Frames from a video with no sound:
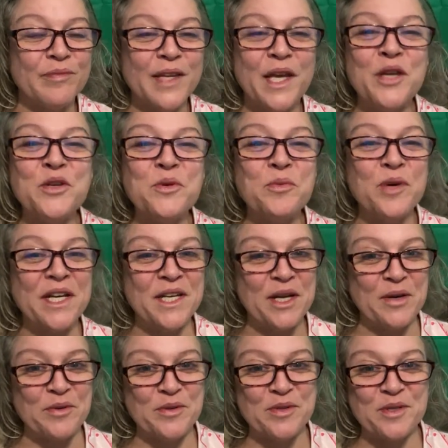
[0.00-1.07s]

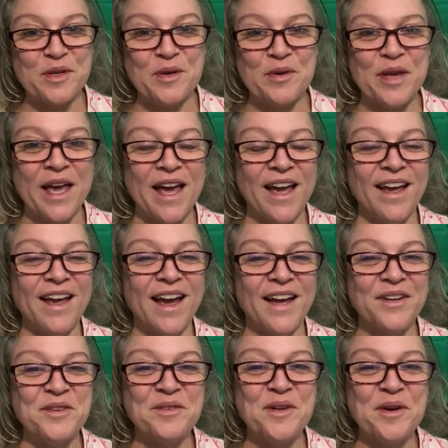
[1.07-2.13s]
innuendos, okay? I
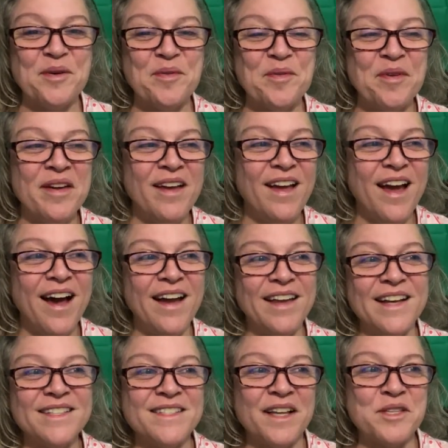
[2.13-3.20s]
don't know. I
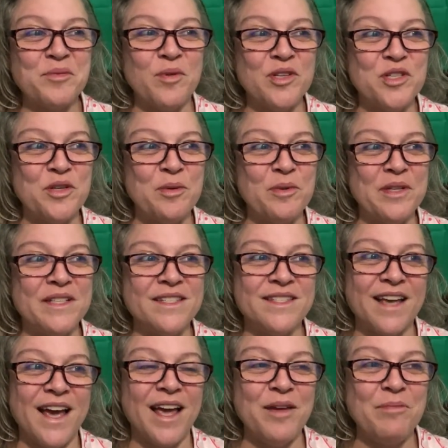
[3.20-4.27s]
guess that's what you would
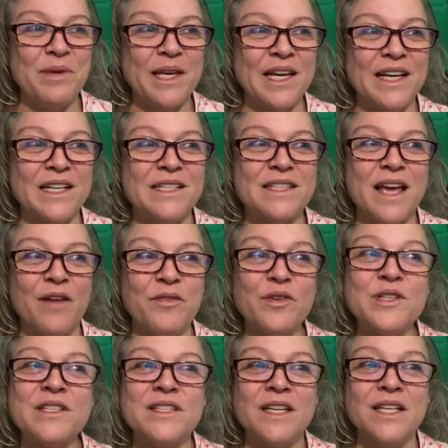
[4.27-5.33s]
say, because ever
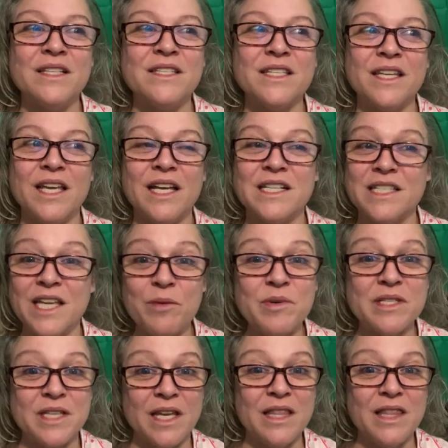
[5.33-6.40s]
since, because he
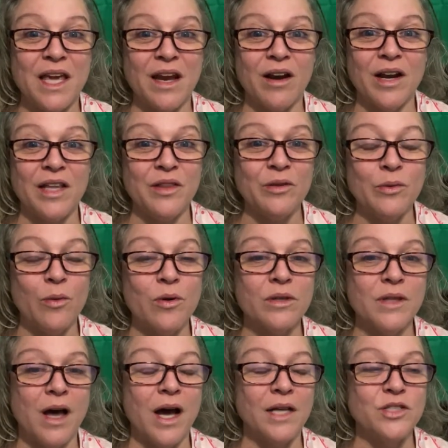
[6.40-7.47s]
was in there in the Lore
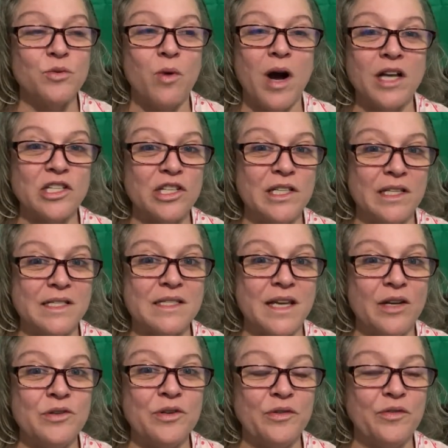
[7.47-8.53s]
Lodge watching this
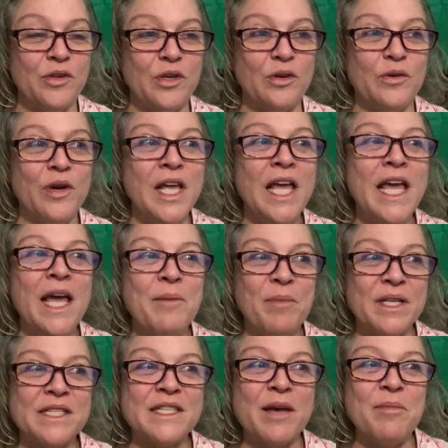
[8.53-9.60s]
interview,
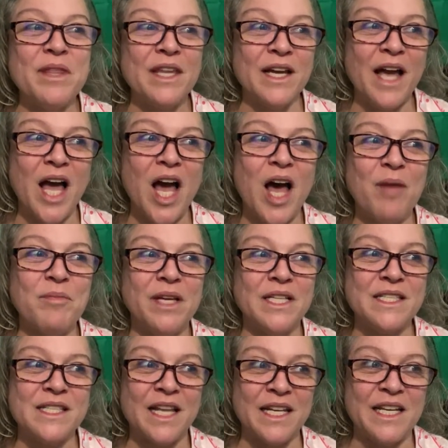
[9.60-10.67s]
but some of the
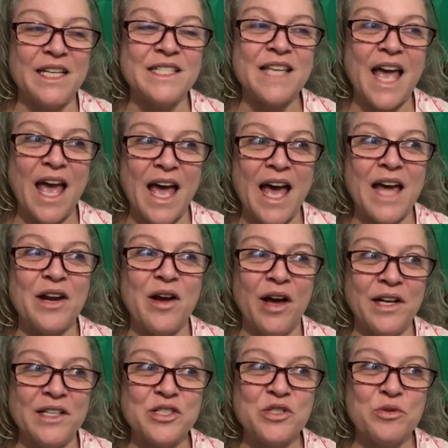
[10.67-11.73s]
comments that he's had
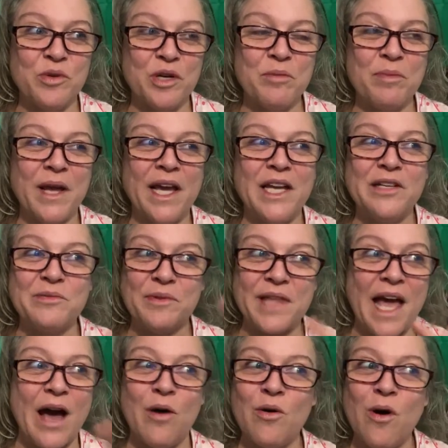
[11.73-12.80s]
on his Twitter page
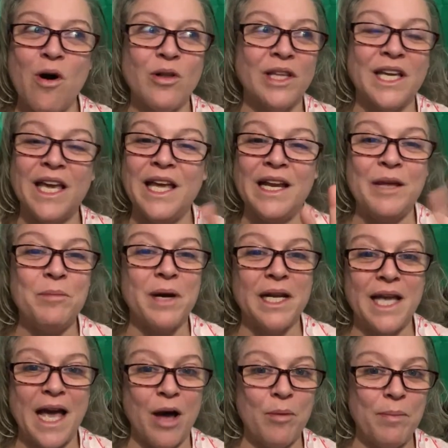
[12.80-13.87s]
without calling
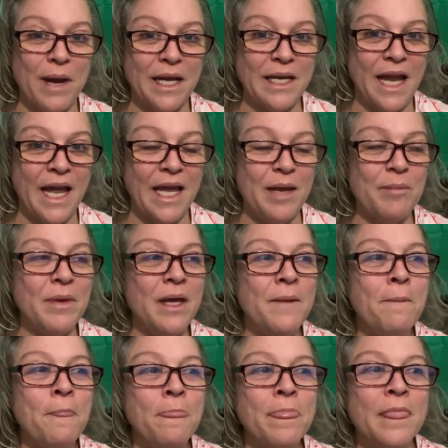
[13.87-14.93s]
anybody out by name
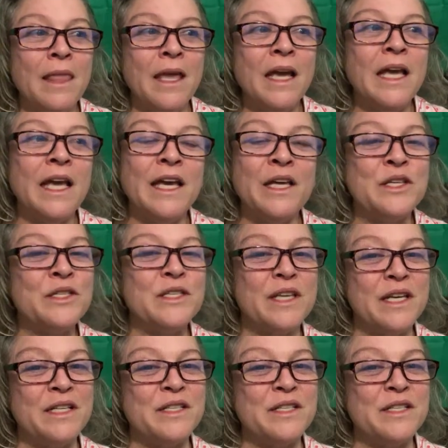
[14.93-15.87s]
is